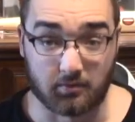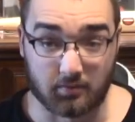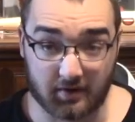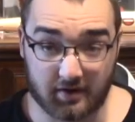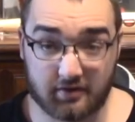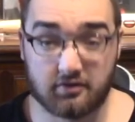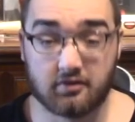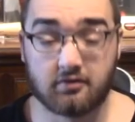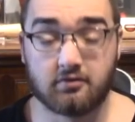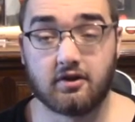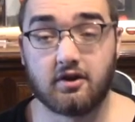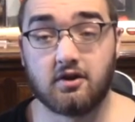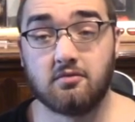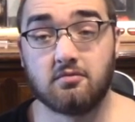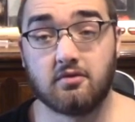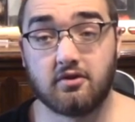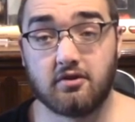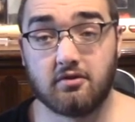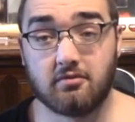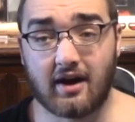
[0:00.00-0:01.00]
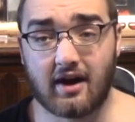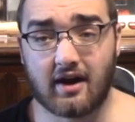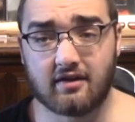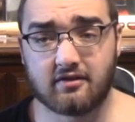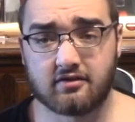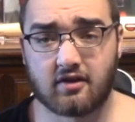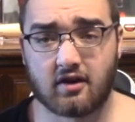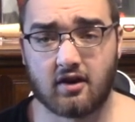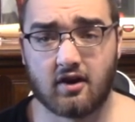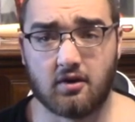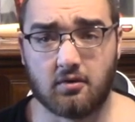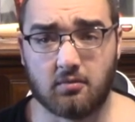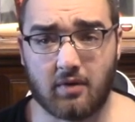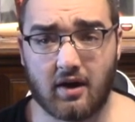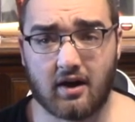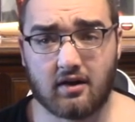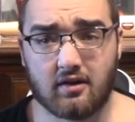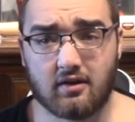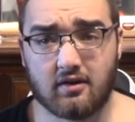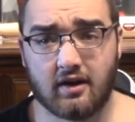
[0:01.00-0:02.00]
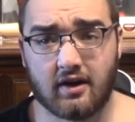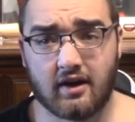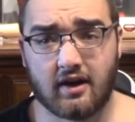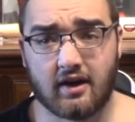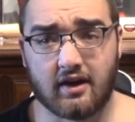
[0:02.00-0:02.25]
What is a requel, you ask? Well,